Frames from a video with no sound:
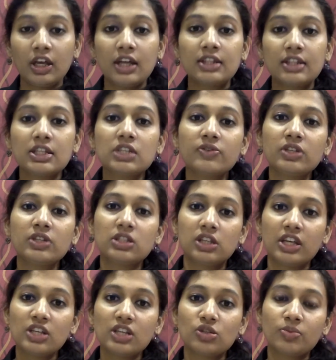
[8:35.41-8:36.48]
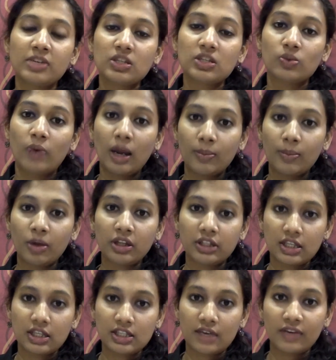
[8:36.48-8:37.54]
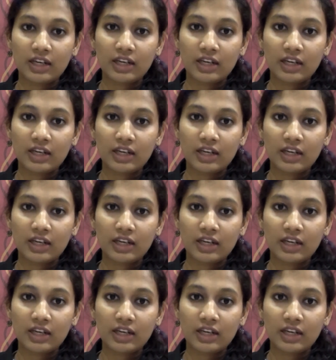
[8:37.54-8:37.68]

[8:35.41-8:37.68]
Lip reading: This will release rupees 1.37